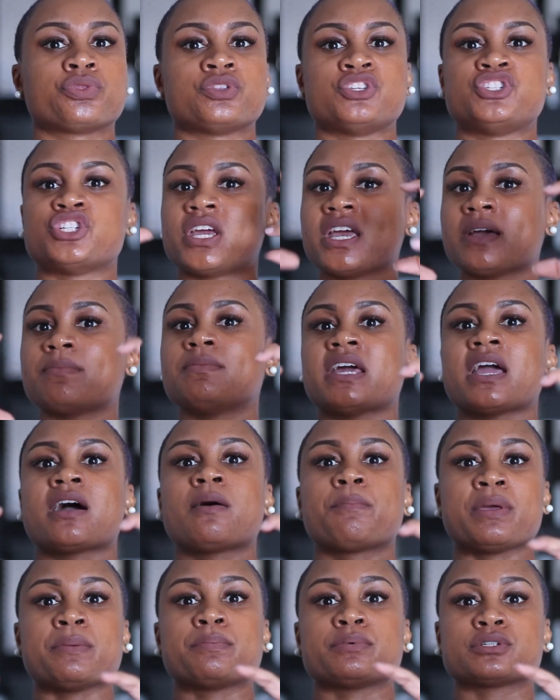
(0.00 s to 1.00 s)
jam
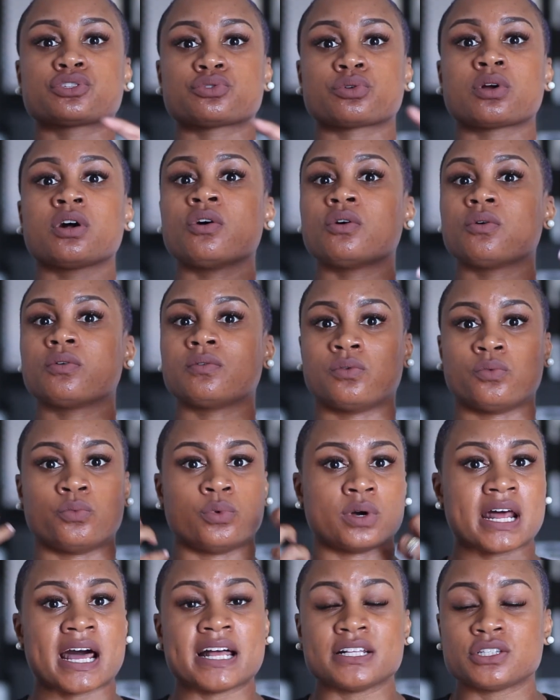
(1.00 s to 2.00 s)
down people's throat
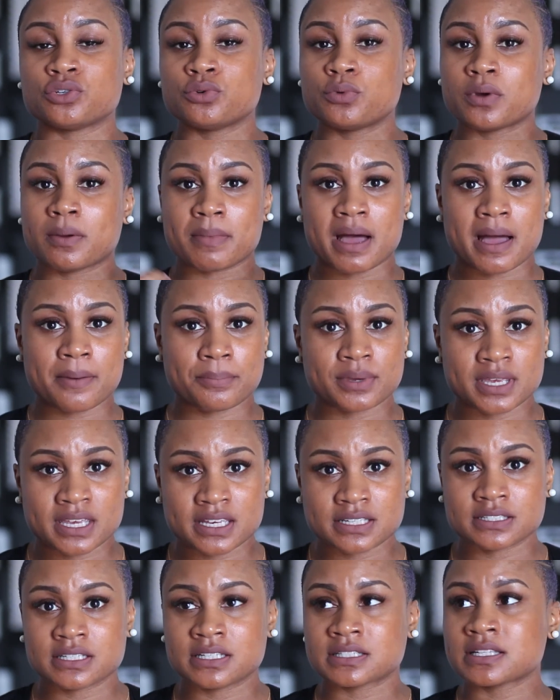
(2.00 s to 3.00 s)
what I do in my
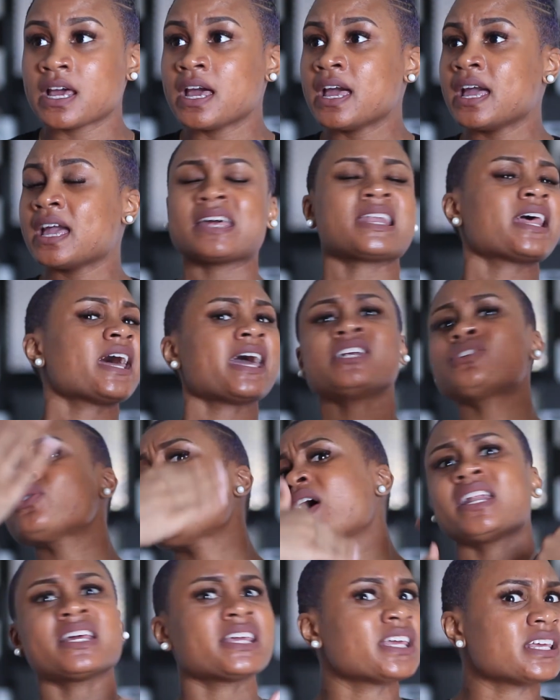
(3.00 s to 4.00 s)
business. And I ain't
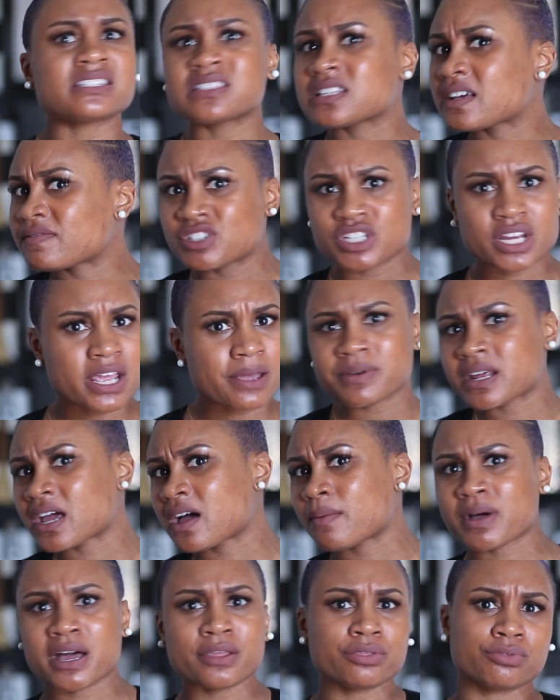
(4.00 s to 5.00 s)
trying to get stuff jammed
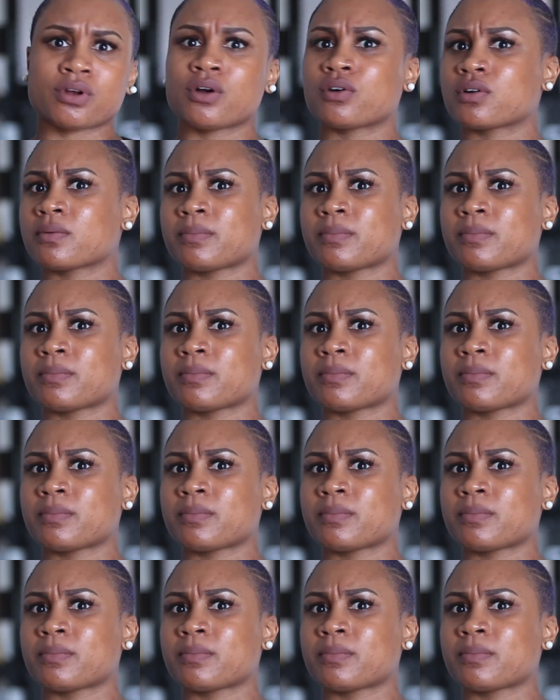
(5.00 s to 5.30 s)
down my throat